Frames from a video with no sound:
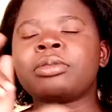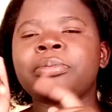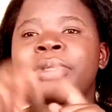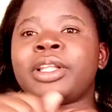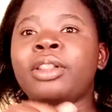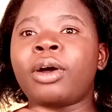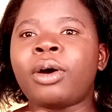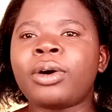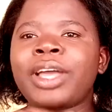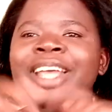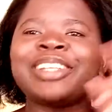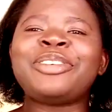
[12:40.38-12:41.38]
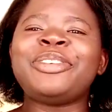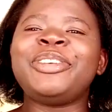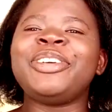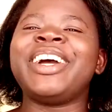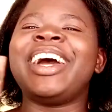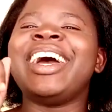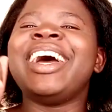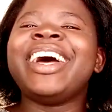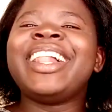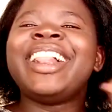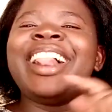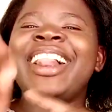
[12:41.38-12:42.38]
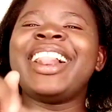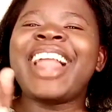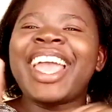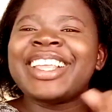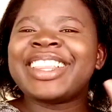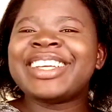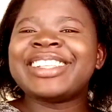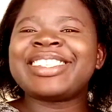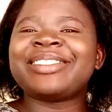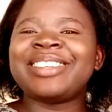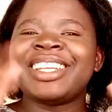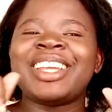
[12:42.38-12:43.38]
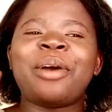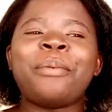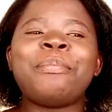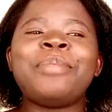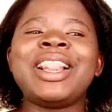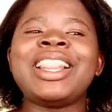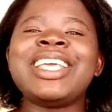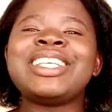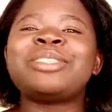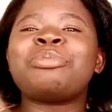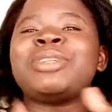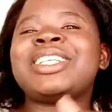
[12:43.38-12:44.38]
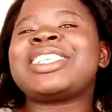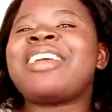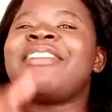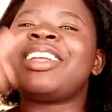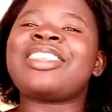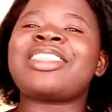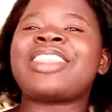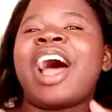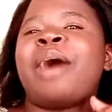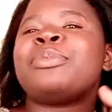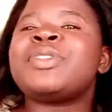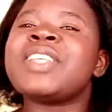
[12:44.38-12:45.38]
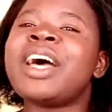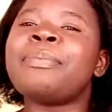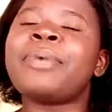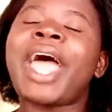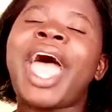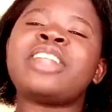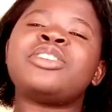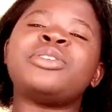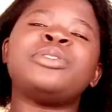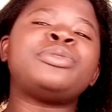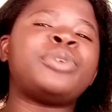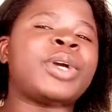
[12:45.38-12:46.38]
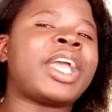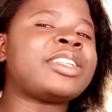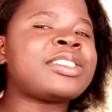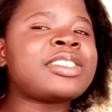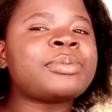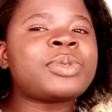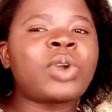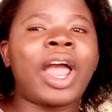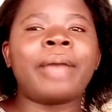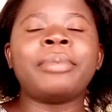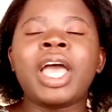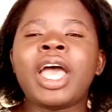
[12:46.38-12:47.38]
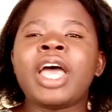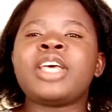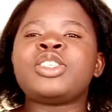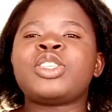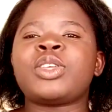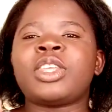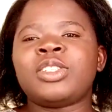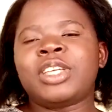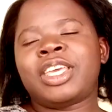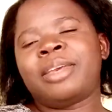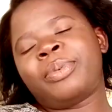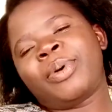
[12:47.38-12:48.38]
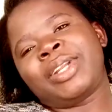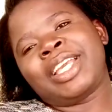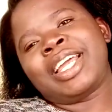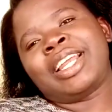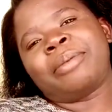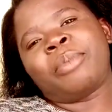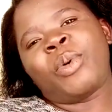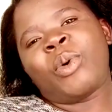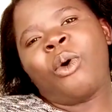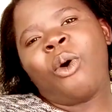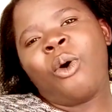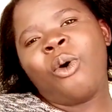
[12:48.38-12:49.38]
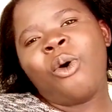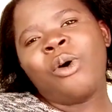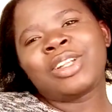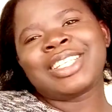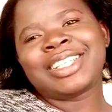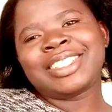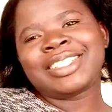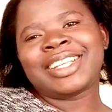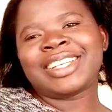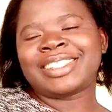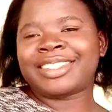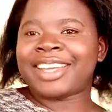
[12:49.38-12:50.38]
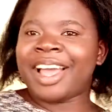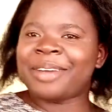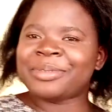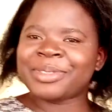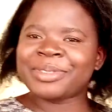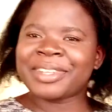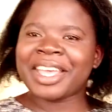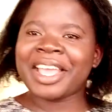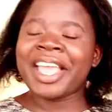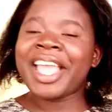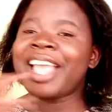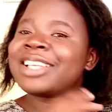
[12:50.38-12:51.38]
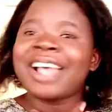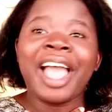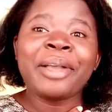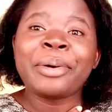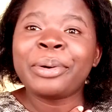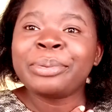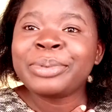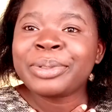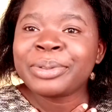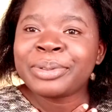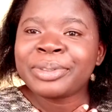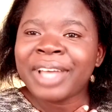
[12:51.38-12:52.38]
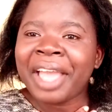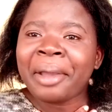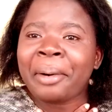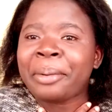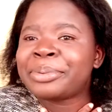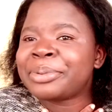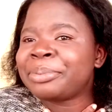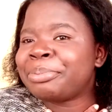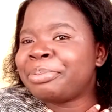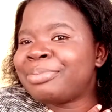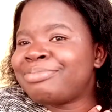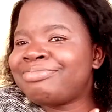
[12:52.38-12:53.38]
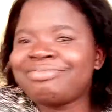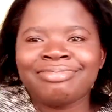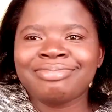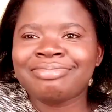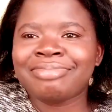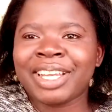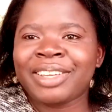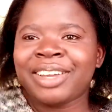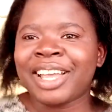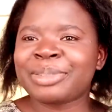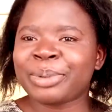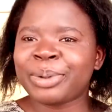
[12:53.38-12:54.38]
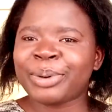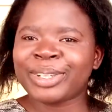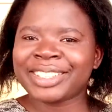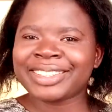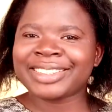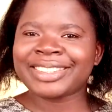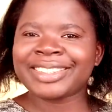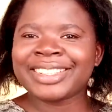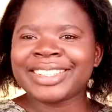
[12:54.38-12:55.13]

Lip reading: below, and if you like this video, please give it a thumbs up and don't forget to subscribe so that you keep on getting more content as it comes, as I hope to bring you guys more content.